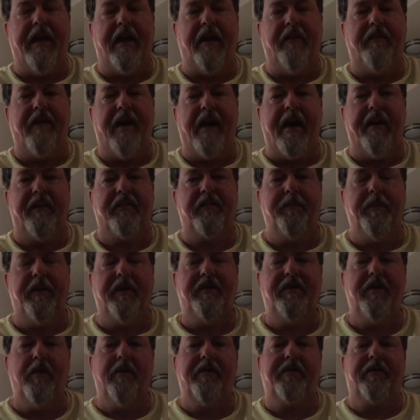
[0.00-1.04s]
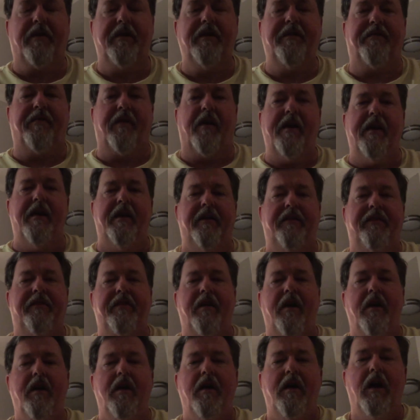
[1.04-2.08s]
have asked me, two or three friends
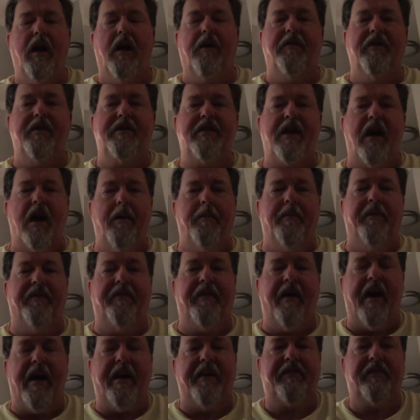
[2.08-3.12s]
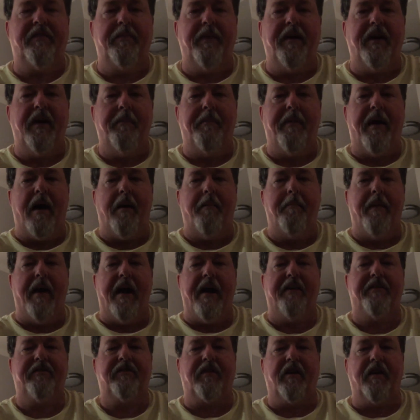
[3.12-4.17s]
over time have asked me about
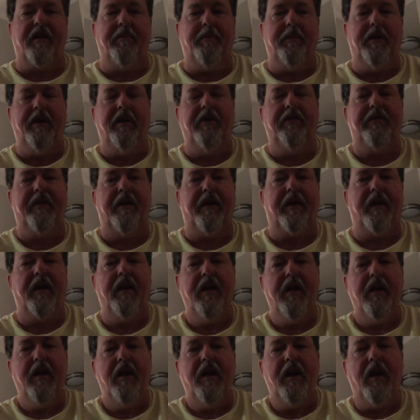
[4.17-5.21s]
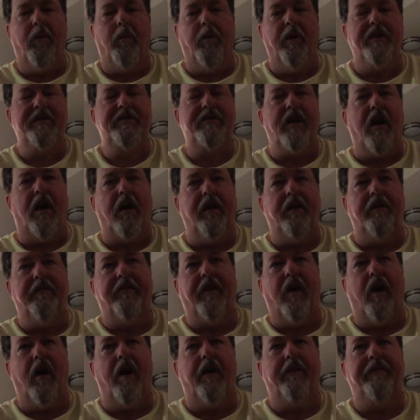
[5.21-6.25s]
mastering music and what's all
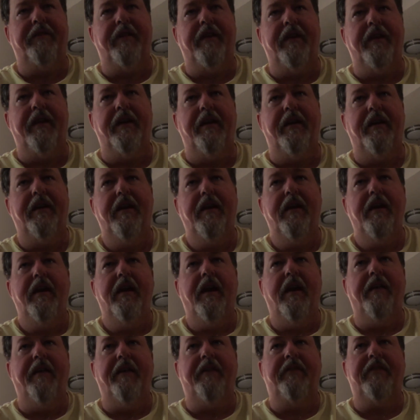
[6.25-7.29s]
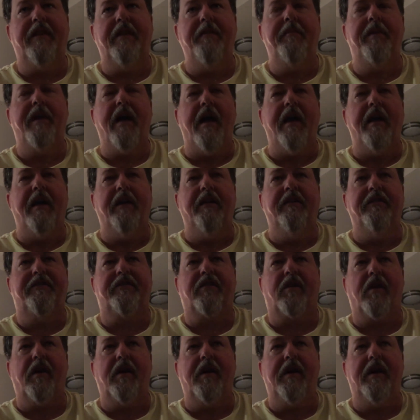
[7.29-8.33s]
involved in it. And they seem kind of
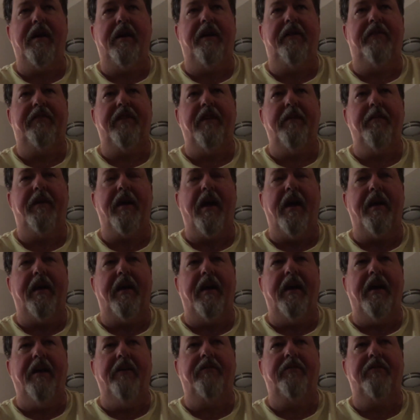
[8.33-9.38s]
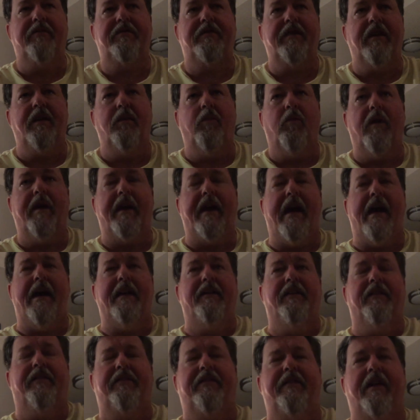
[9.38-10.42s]
intrigued, seem kind of interested in what I
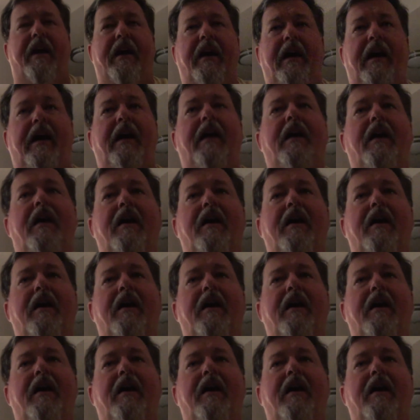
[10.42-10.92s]
had to say.